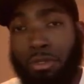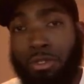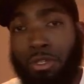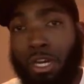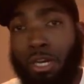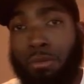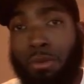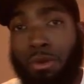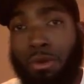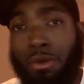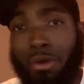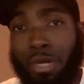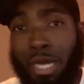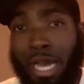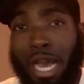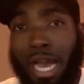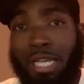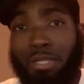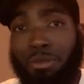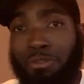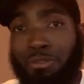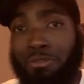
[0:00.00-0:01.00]
You talking about
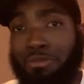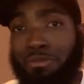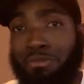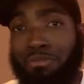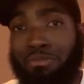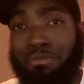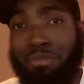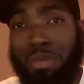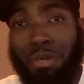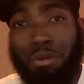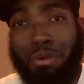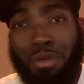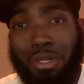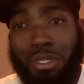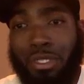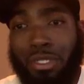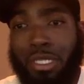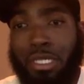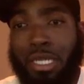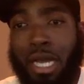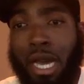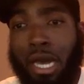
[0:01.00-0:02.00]
guys with
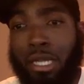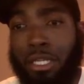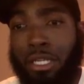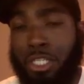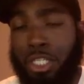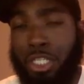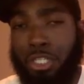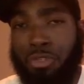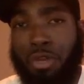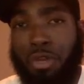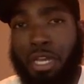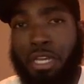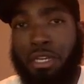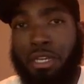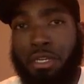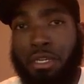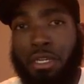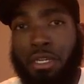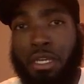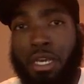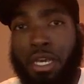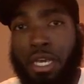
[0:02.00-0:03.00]
billions of dollars
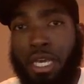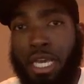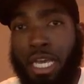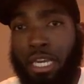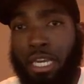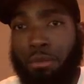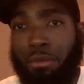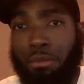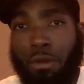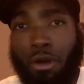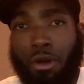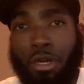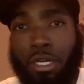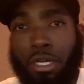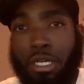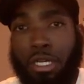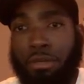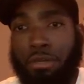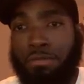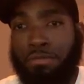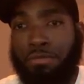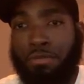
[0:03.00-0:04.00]
trading in the
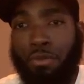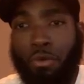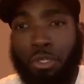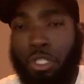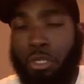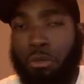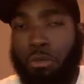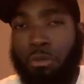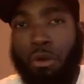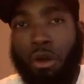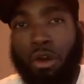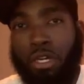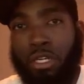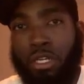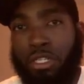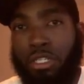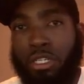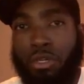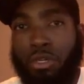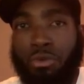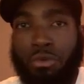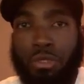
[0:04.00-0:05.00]
market, forcing the market
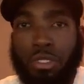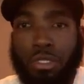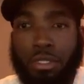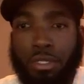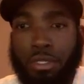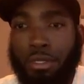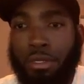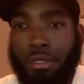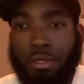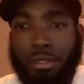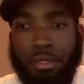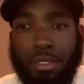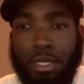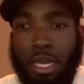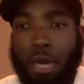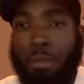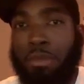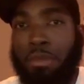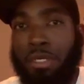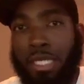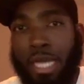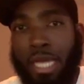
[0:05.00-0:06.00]
to go
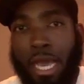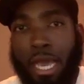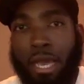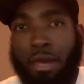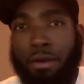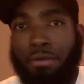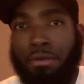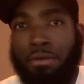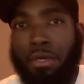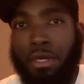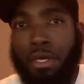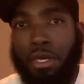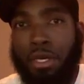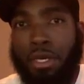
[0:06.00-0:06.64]
up and down.